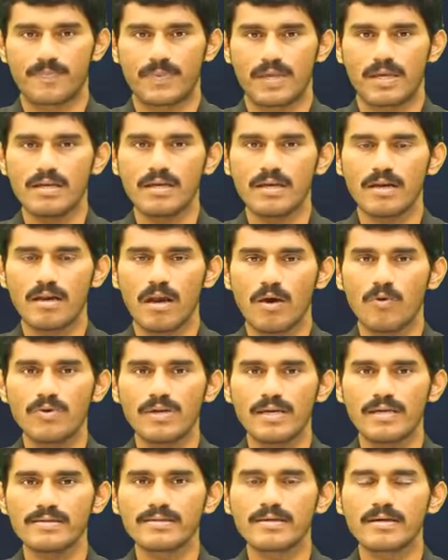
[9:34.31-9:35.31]
Here
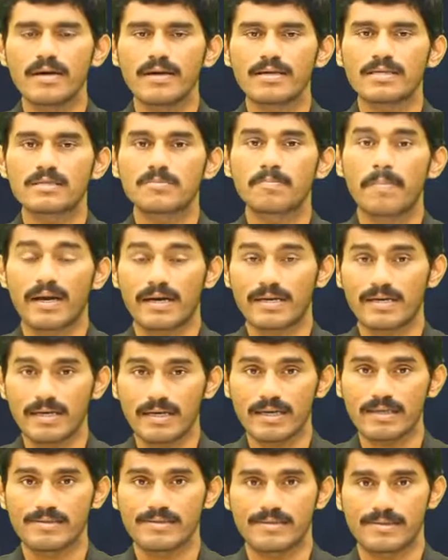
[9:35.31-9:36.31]
noun is
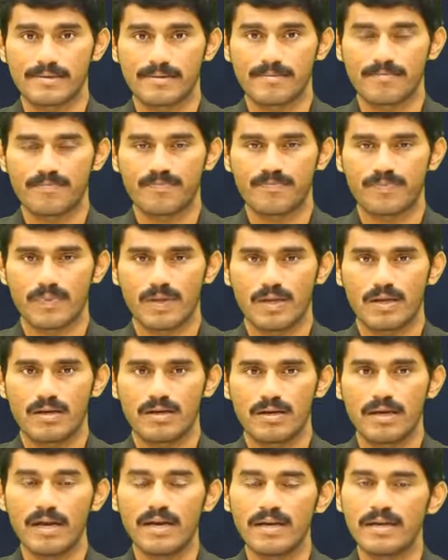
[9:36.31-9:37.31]
spectacles
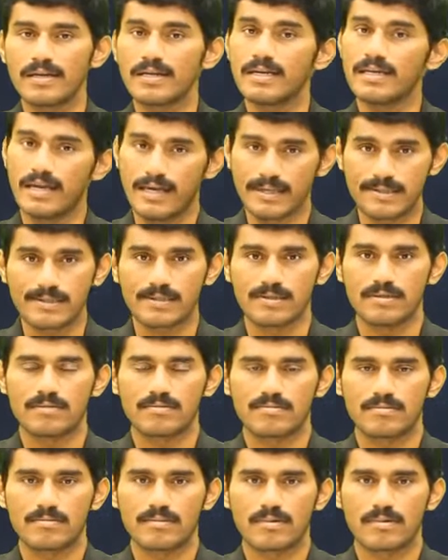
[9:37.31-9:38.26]
ending in s.